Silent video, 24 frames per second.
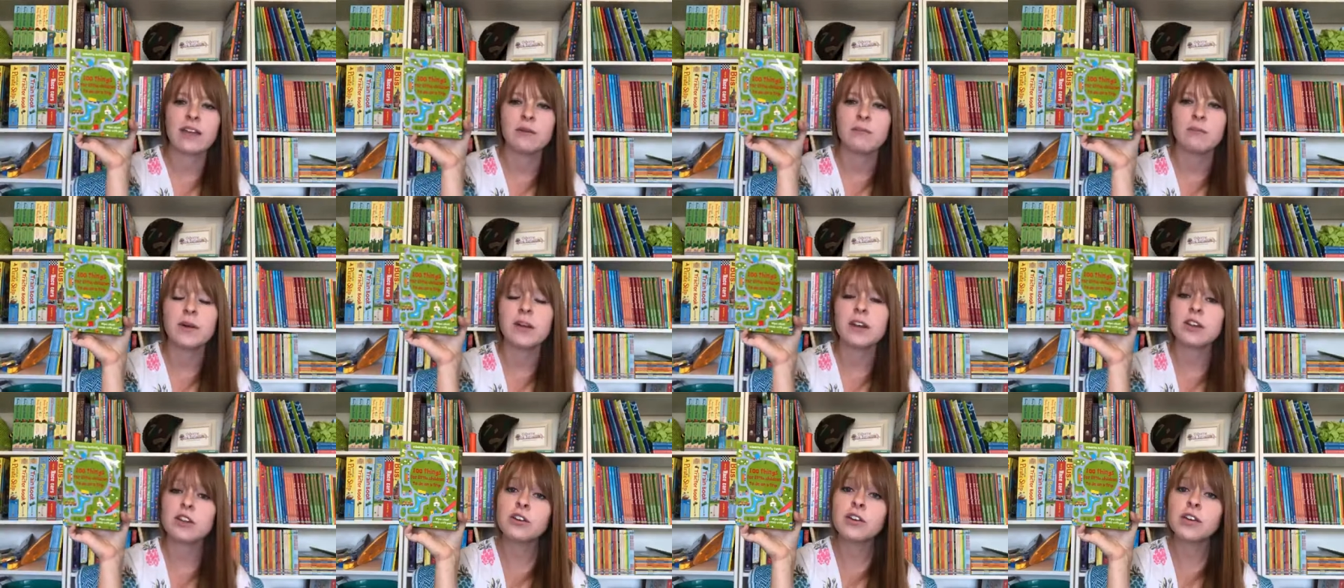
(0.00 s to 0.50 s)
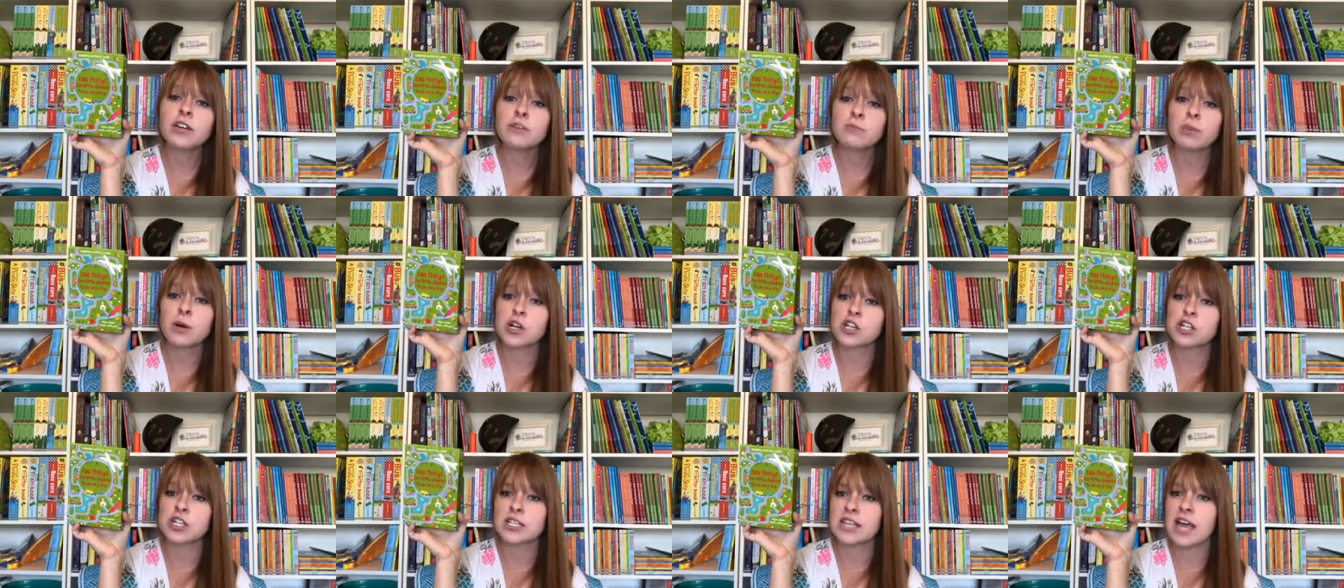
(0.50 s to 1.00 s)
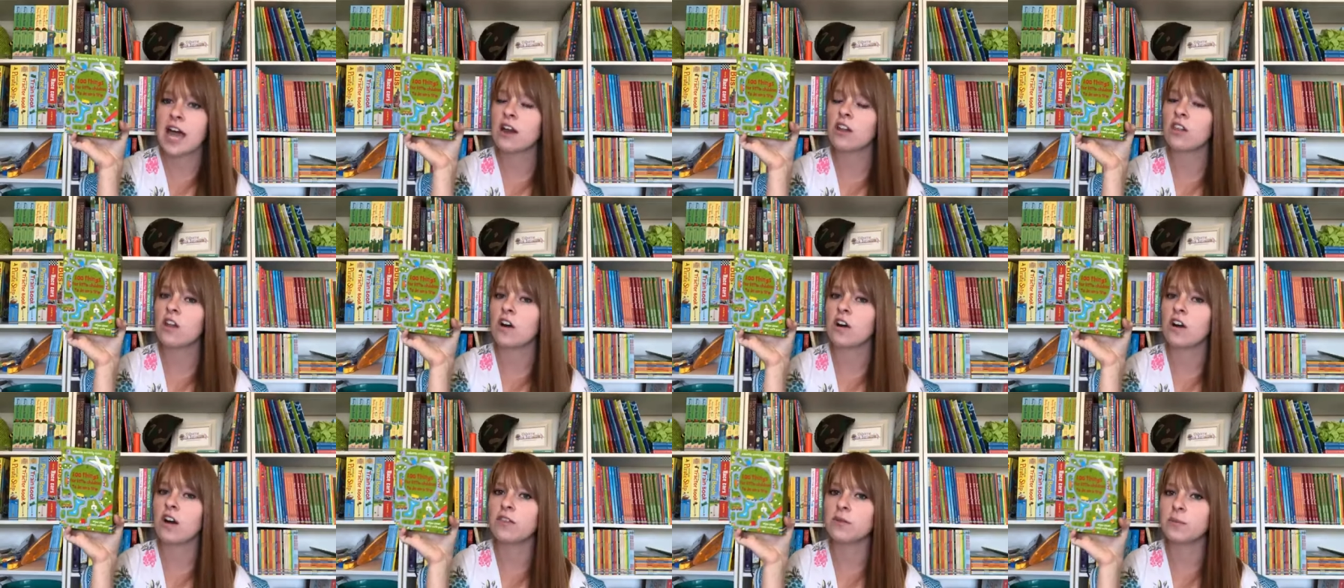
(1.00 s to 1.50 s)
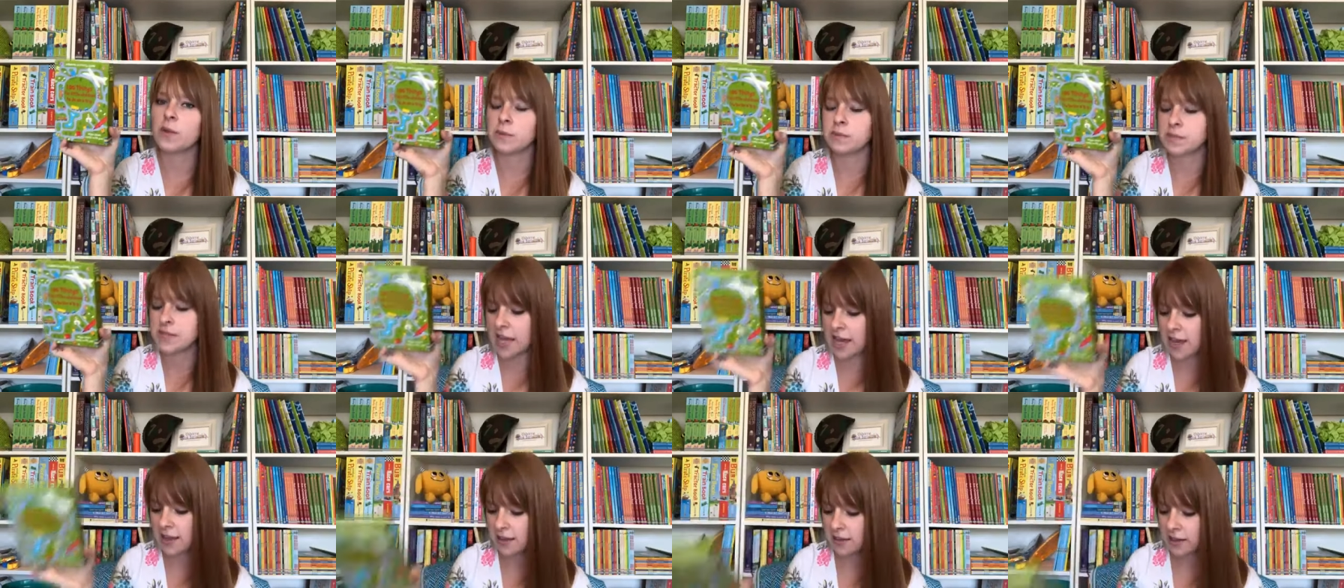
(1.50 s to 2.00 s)
But you can purchase catalog on the
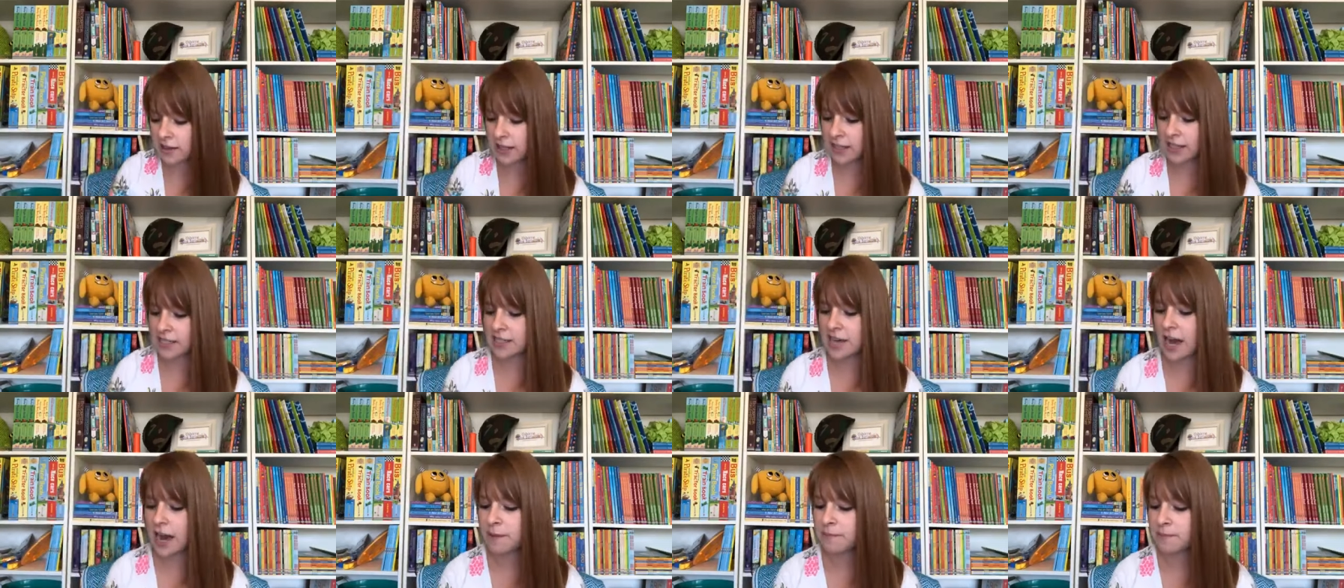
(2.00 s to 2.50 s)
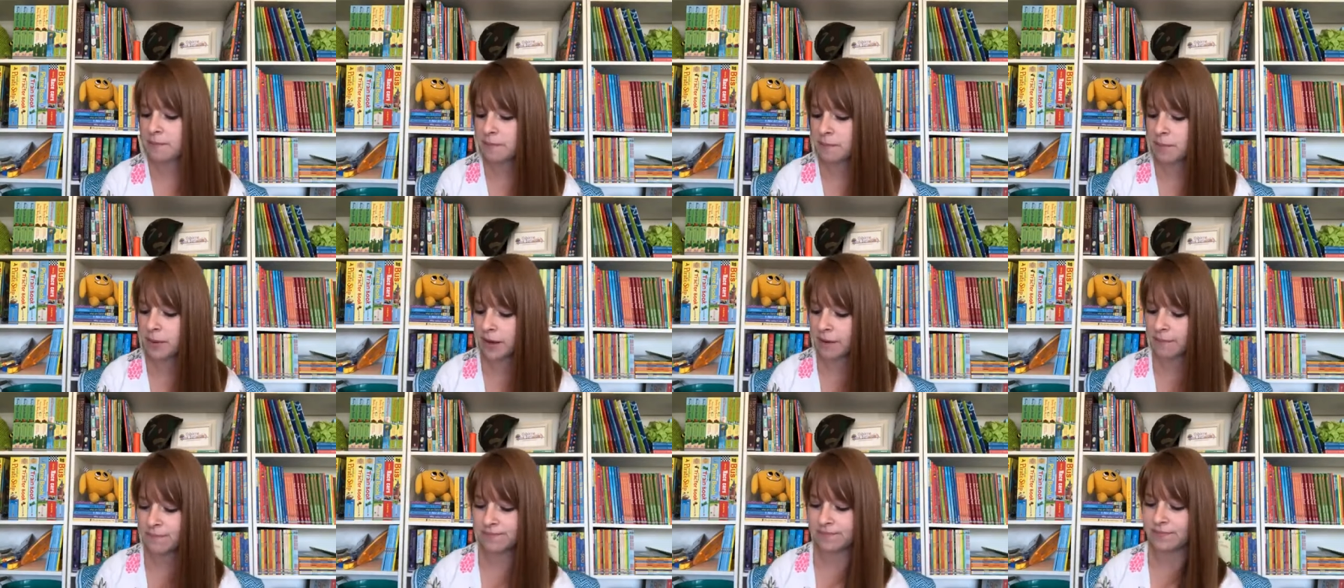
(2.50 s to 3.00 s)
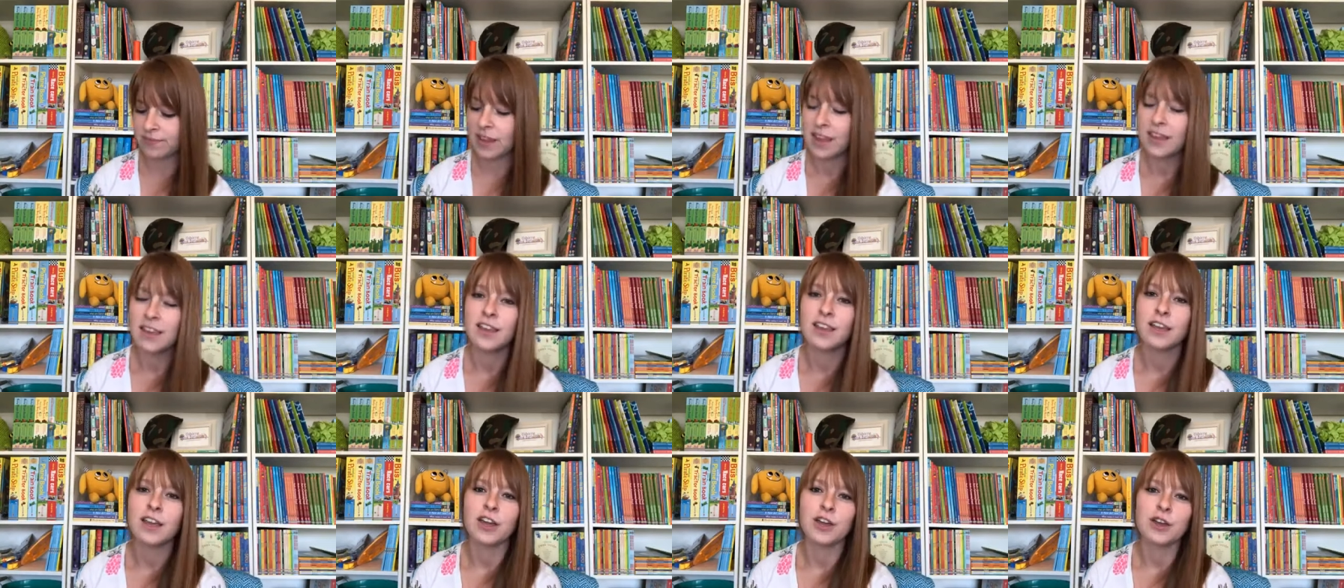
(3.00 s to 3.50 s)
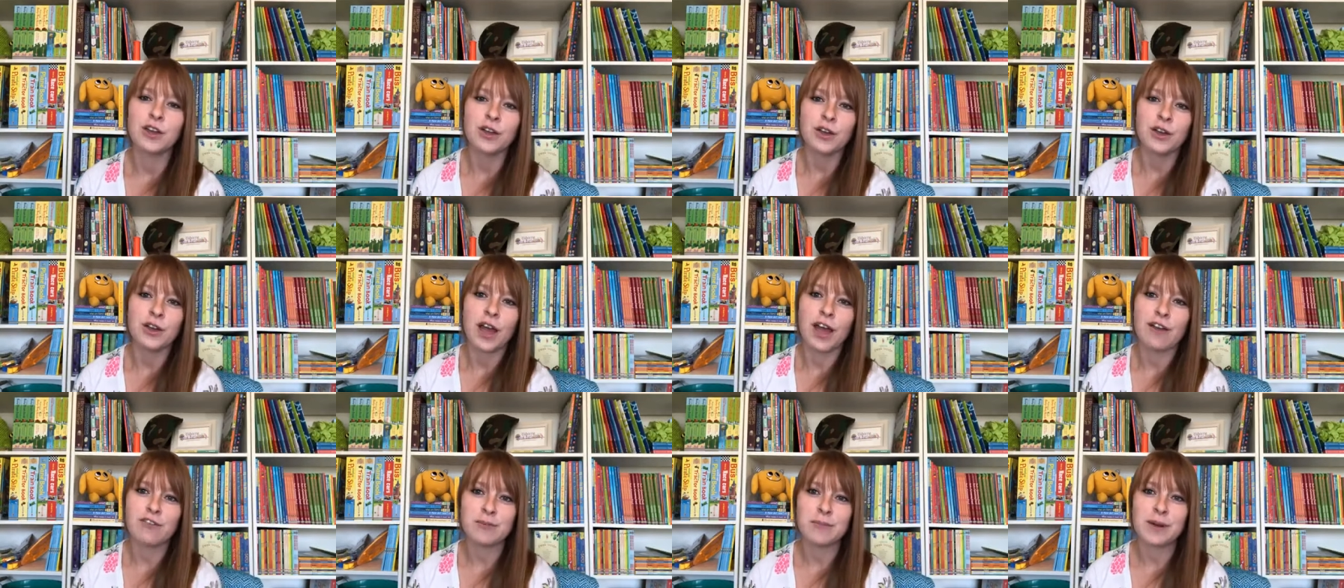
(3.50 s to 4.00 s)
website anytime, but
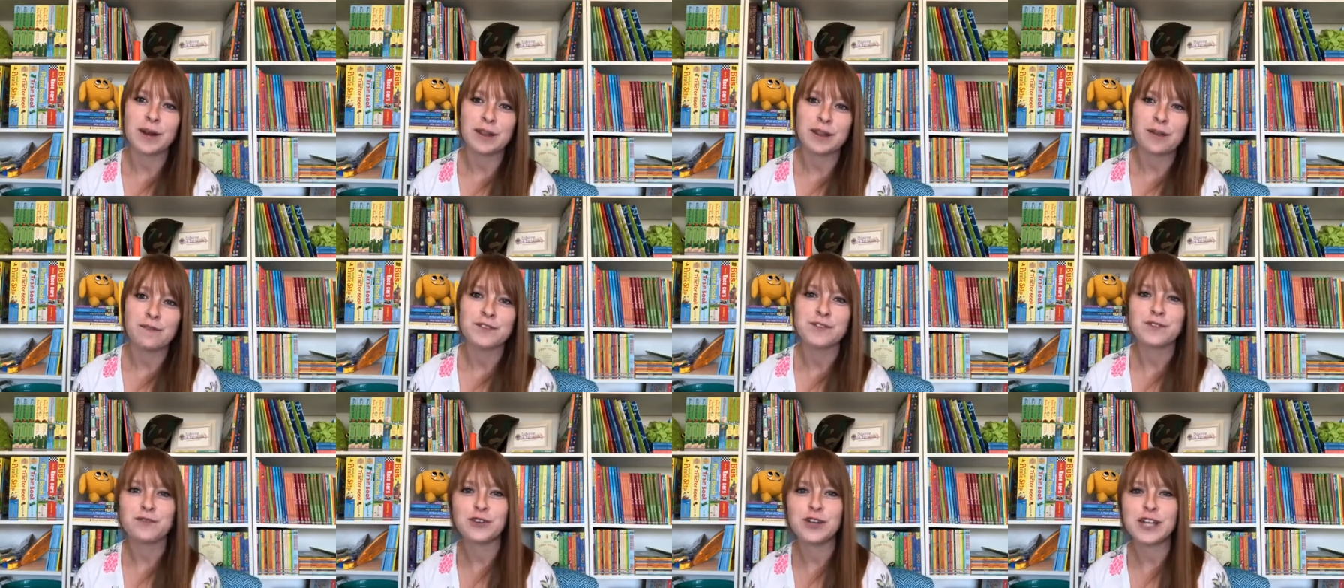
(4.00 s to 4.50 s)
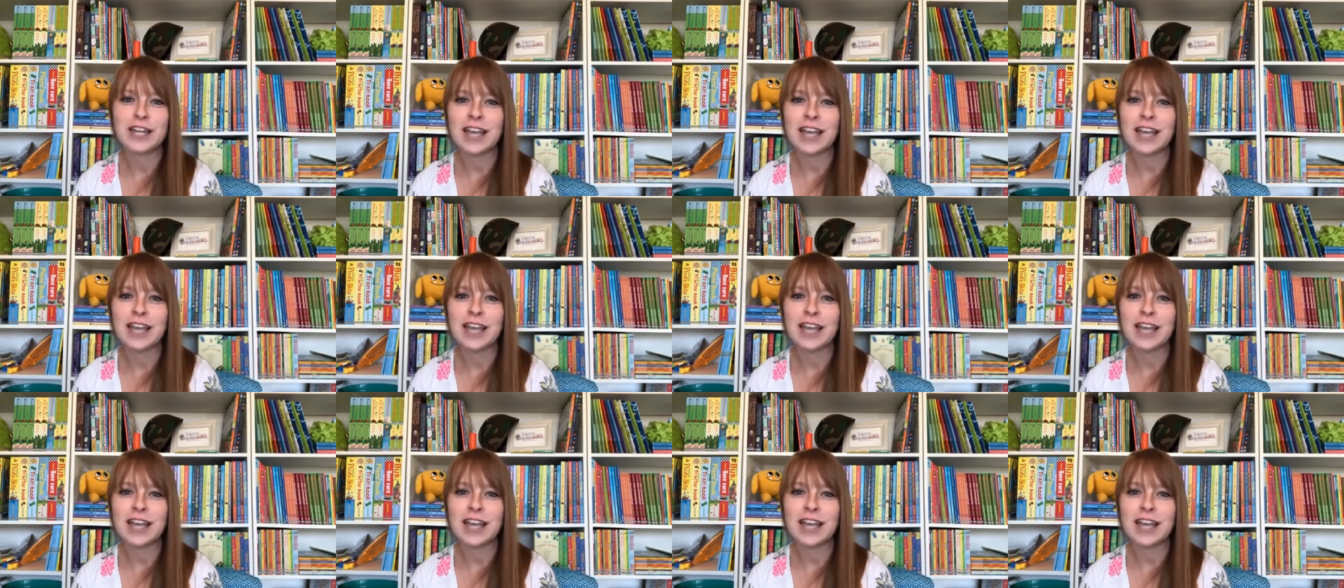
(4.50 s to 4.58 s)
everybody loves a free